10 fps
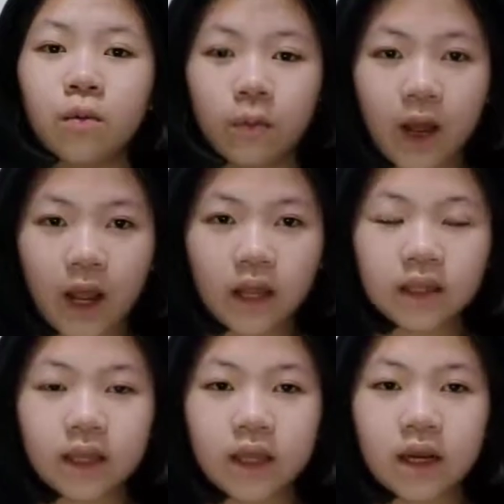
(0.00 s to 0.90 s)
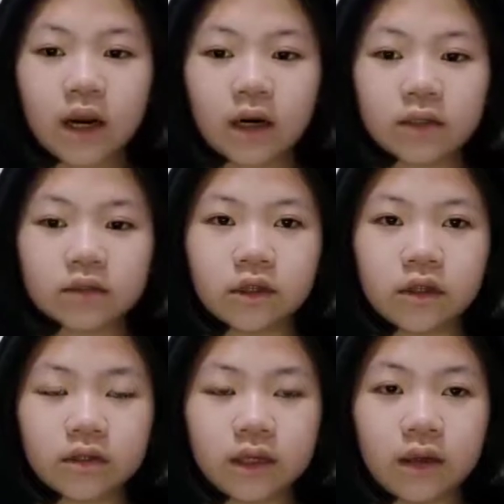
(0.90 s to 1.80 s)
Why they are
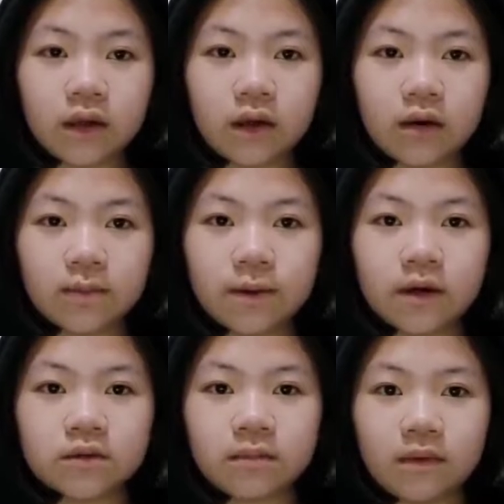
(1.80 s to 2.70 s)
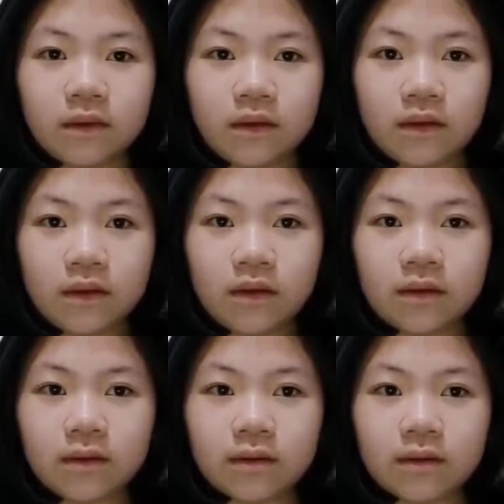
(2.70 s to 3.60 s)
talking about
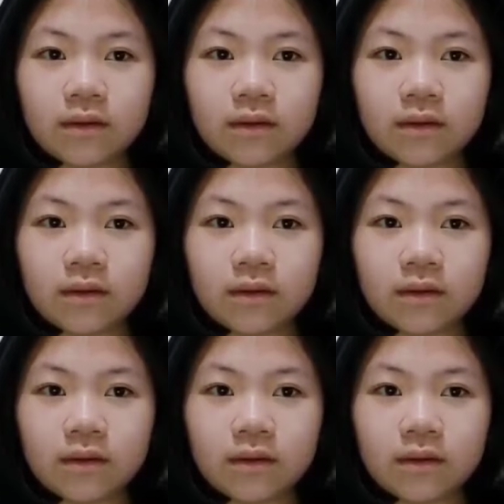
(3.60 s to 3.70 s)
me?